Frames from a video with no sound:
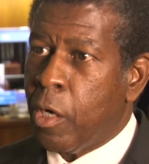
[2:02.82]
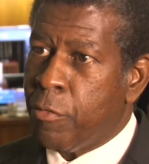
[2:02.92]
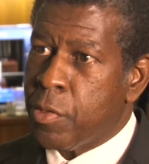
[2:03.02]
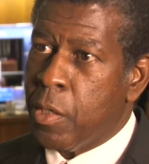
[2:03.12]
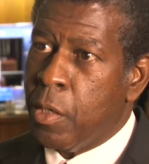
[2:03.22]
the
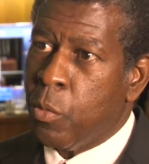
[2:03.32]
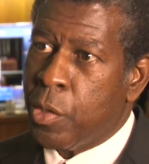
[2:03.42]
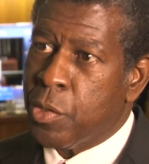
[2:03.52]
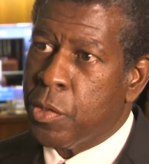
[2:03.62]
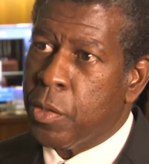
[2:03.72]
office here in
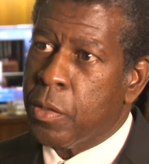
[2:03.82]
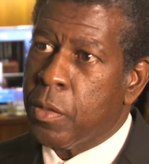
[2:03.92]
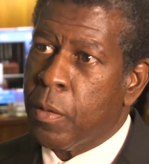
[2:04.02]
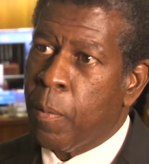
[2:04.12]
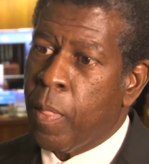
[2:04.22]
Washington.
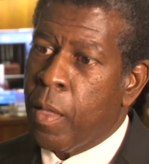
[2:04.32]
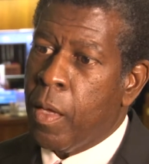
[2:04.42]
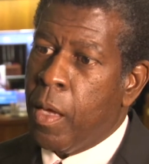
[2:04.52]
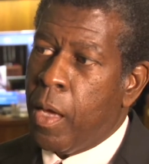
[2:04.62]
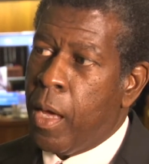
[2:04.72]

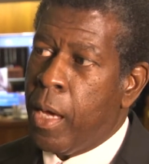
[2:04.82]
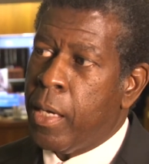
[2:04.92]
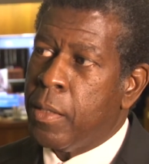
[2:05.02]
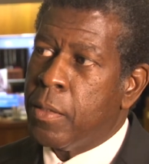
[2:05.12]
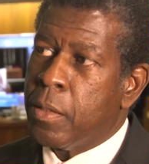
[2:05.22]

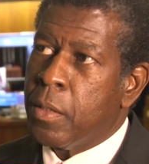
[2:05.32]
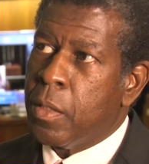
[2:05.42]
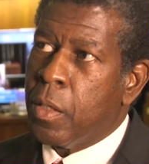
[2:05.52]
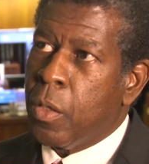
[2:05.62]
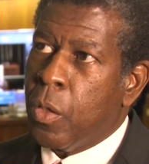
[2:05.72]
And
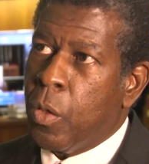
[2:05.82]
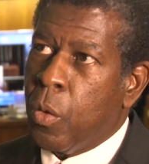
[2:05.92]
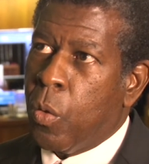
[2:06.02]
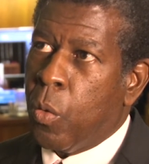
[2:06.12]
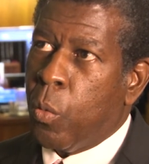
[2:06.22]

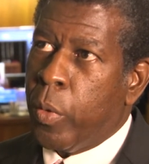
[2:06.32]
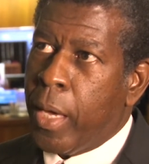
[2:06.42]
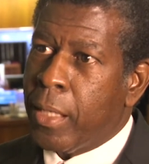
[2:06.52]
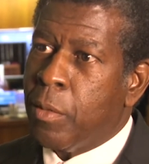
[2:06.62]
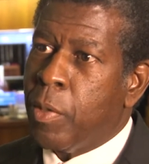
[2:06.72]
we
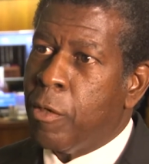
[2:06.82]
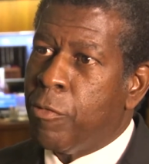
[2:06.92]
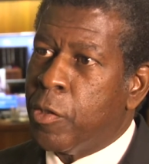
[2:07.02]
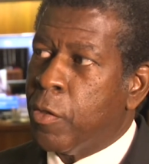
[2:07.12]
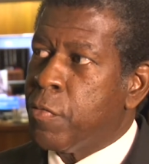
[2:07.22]
had the
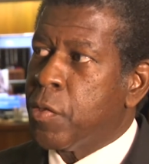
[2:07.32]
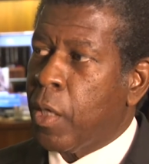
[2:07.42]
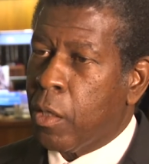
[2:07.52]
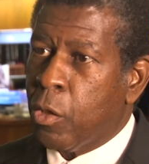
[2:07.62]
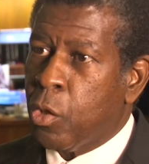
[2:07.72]
benefit of
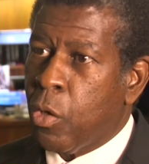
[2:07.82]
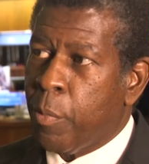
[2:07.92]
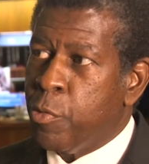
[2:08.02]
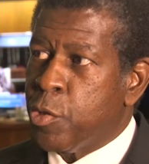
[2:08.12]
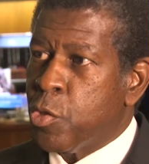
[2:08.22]
technical
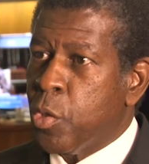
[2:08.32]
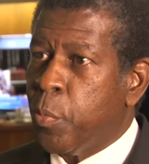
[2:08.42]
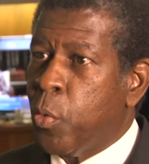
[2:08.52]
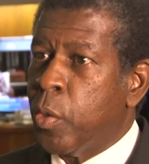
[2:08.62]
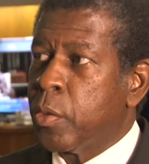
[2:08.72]
cooperation
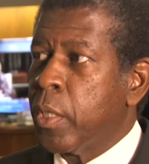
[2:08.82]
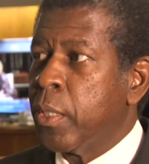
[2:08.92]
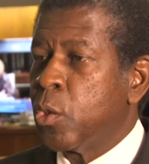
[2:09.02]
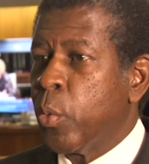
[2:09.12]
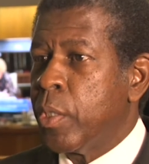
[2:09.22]
support
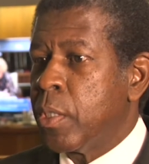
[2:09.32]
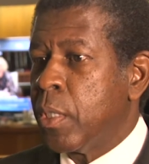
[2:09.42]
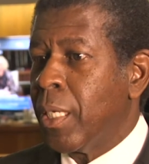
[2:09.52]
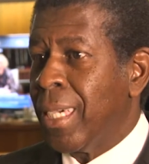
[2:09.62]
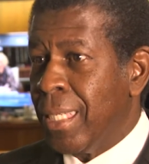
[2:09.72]
in
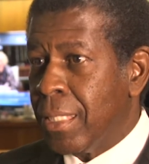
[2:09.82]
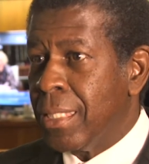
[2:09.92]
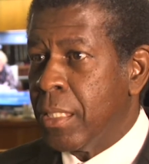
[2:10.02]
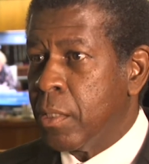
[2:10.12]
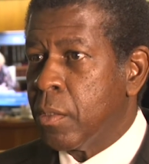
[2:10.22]

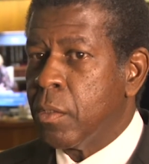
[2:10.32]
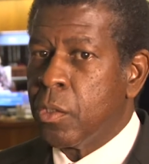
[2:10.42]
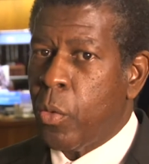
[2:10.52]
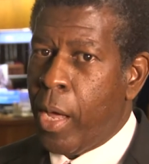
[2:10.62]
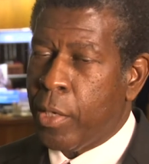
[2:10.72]
2018
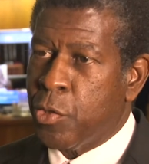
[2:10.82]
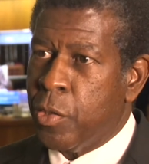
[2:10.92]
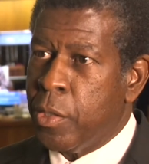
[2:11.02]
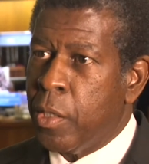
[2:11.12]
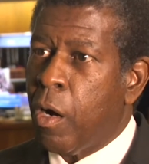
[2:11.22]
to
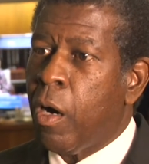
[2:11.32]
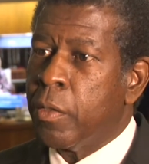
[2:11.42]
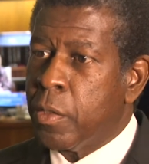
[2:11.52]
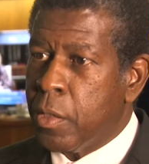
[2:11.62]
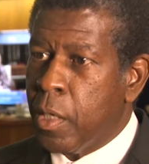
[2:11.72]
actually
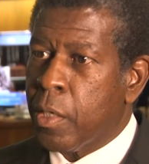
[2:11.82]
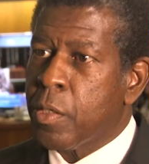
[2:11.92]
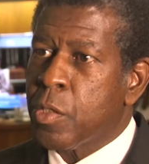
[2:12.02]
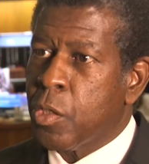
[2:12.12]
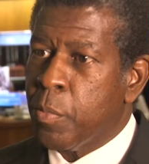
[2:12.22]
undertake
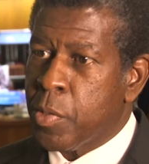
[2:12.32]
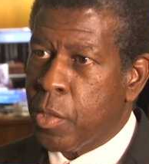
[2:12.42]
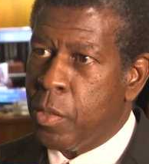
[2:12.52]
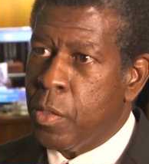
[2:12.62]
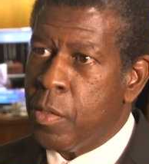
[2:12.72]
some
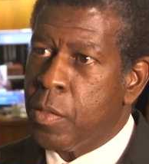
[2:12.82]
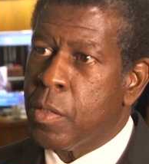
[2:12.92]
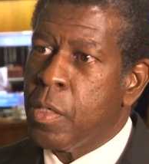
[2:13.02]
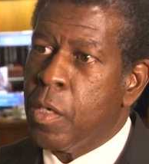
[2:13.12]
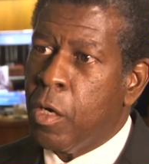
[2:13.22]

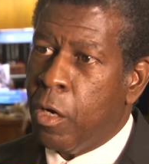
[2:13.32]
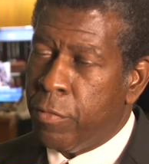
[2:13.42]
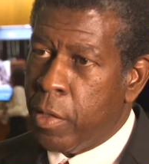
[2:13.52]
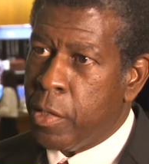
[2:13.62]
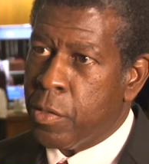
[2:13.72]
studies of
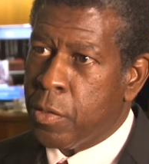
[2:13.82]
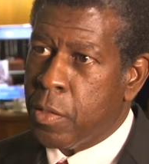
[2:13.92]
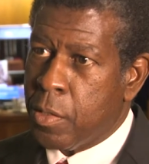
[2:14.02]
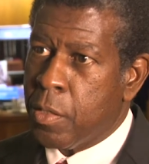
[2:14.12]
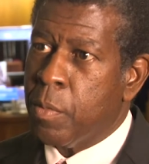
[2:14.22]
the health
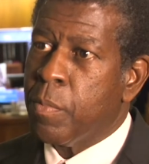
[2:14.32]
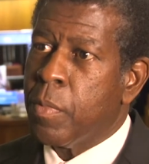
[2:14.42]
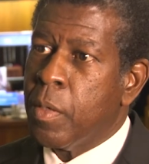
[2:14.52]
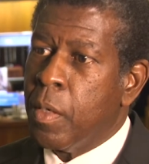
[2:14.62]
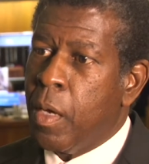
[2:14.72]
system
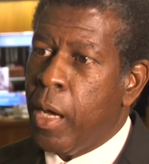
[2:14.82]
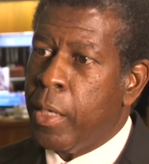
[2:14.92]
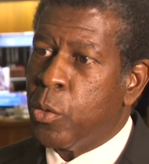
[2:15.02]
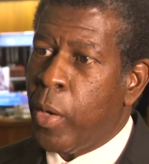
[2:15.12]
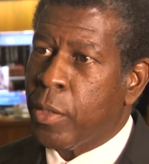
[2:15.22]

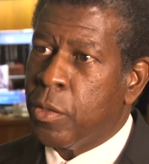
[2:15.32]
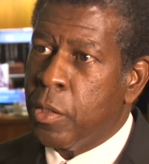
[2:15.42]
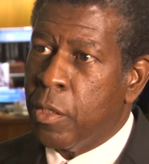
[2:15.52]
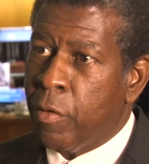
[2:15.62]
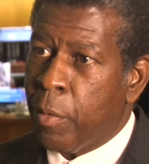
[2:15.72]
and to
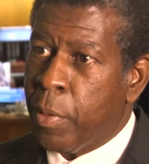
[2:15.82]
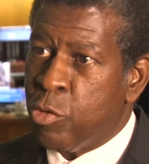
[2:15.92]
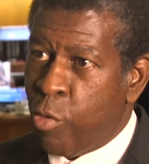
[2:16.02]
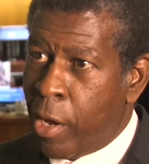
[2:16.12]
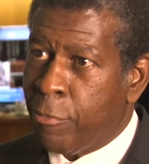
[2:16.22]
actually develop a
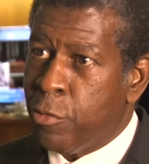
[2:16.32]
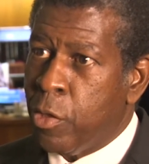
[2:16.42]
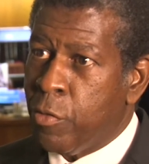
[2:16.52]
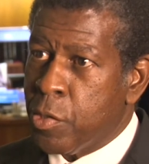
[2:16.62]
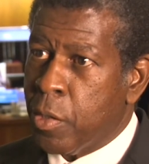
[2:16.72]
draft
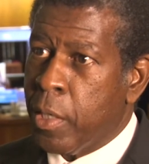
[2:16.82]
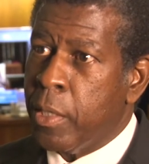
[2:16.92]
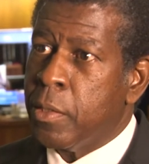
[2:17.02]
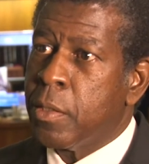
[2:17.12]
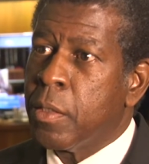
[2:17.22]
universal
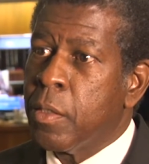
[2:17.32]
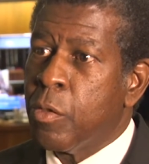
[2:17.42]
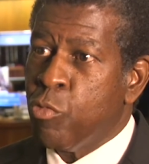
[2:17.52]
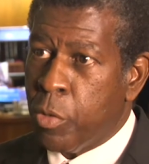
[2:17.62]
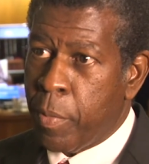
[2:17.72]
health
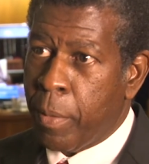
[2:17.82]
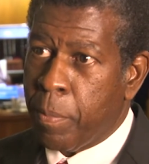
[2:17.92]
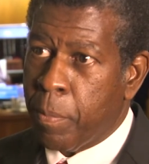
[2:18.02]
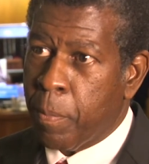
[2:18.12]
roadmap.